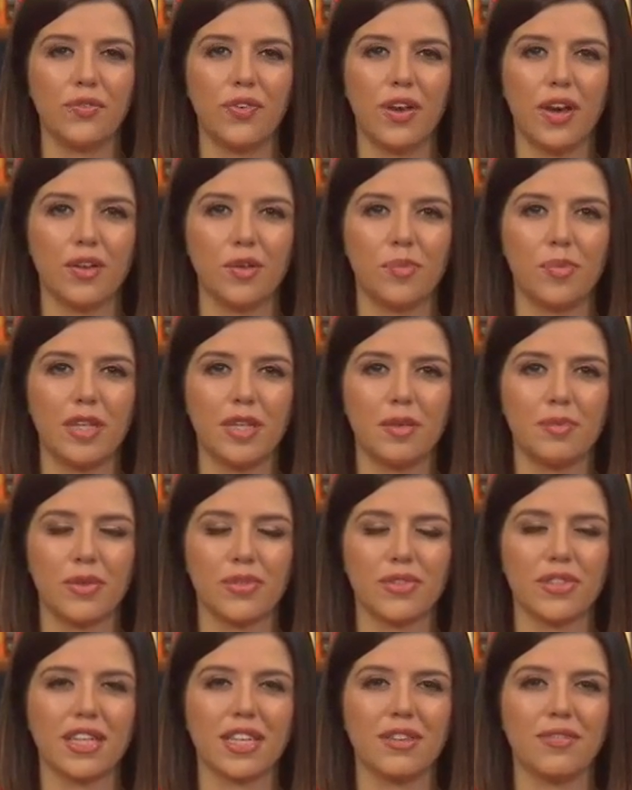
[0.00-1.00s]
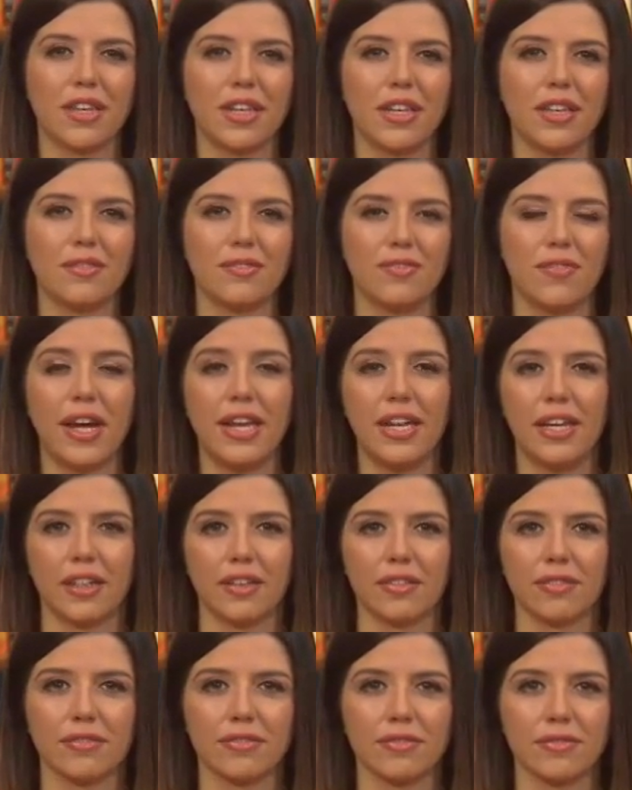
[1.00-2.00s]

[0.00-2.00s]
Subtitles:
found to be the most significant finding.